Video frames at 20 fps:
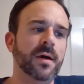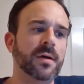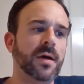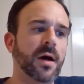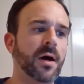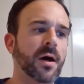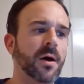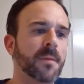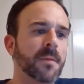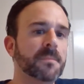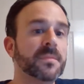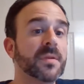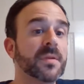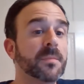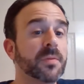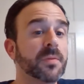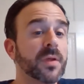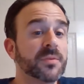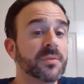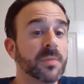The
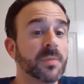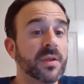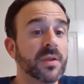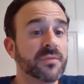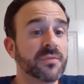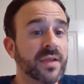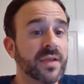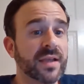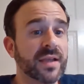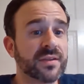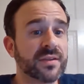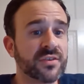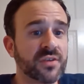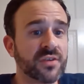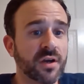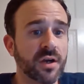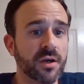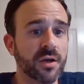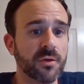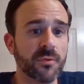best place for that to
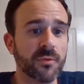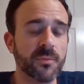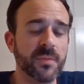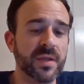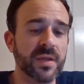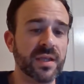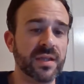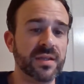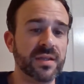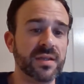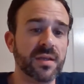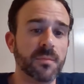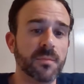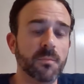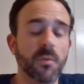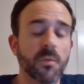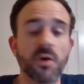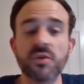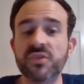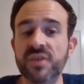start would be
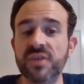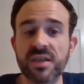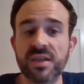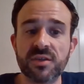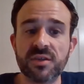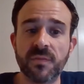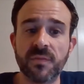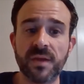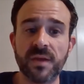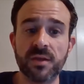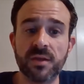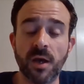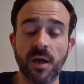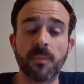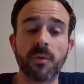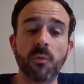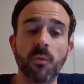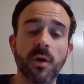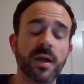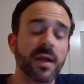most Yankees fans.
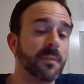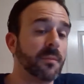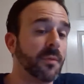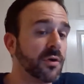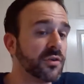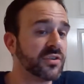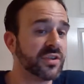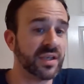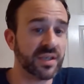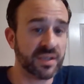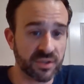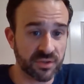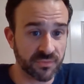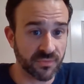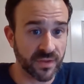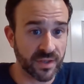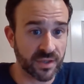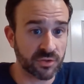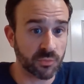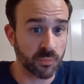Number one on most Yankees
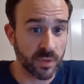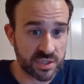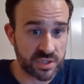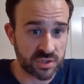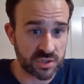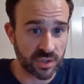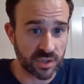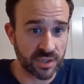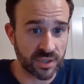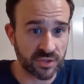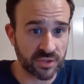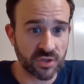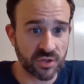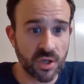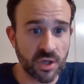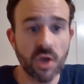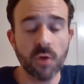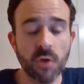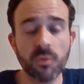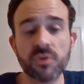fans' wish list
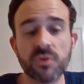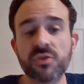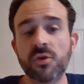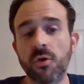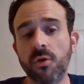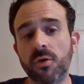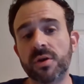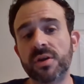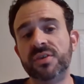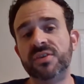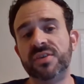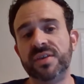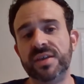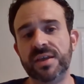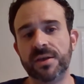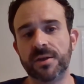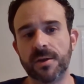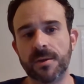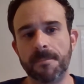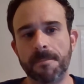was Corey
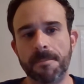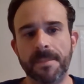Seeger.